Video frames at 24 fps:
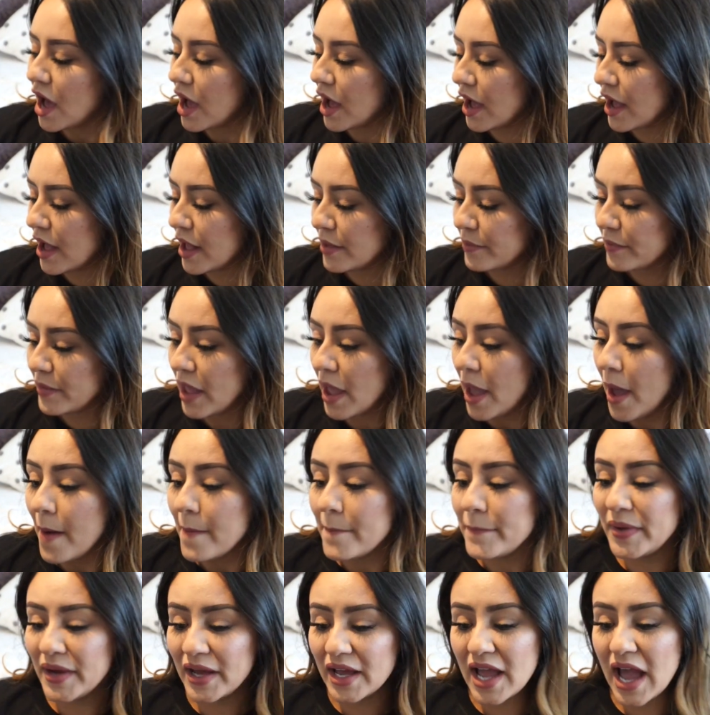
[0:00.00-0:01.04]
Um,
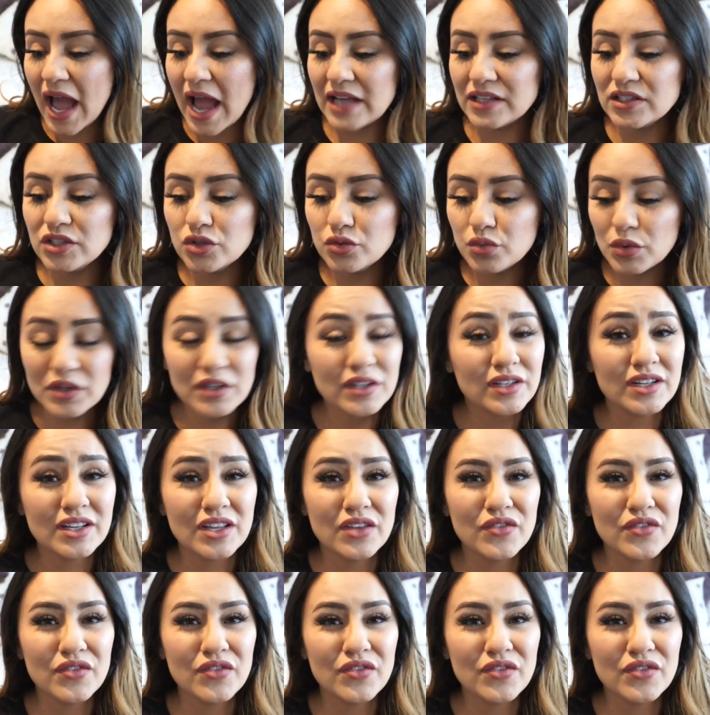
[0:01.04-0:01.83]
but I just wanted to